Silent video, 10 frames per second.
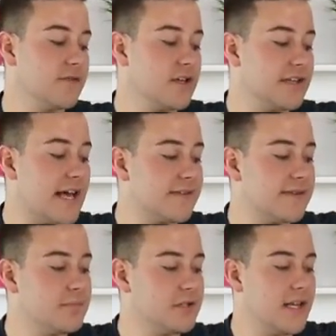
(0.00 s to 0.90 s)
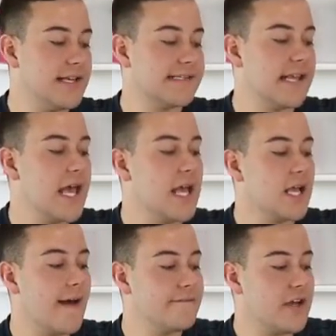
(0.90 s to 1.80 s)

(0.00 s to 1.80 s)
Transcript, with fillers: over one thousand plus cut